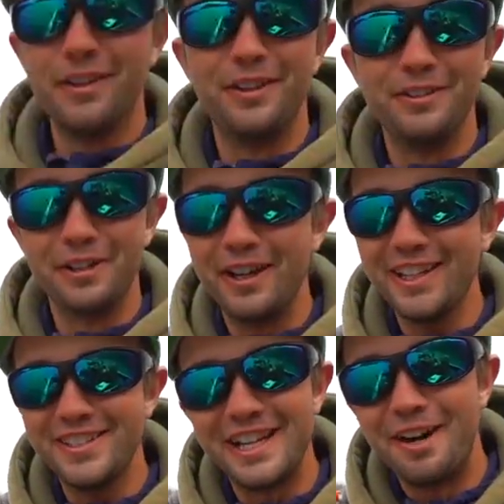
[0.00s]

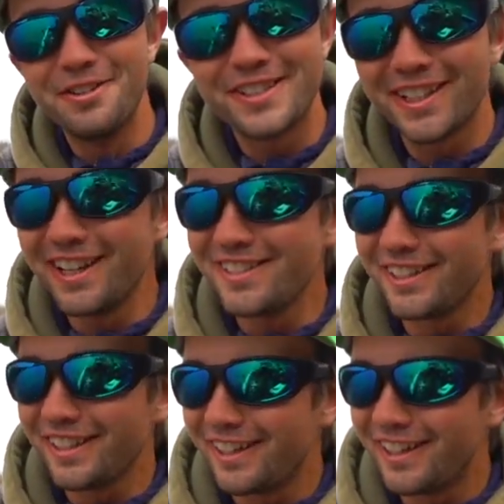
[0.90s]
Alrighty.
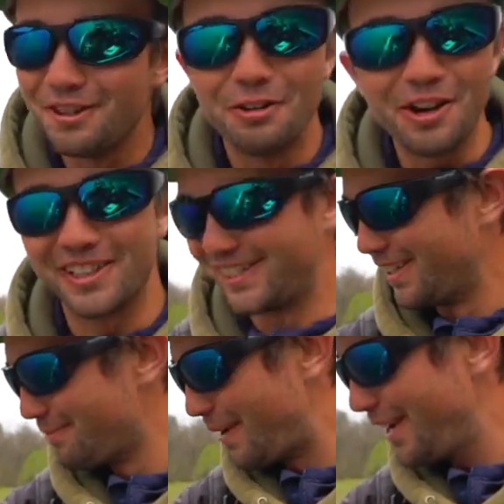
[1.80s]
Downsizing
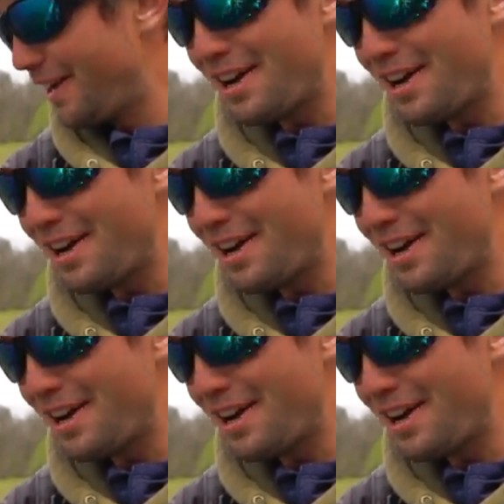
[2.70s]
worked. Paid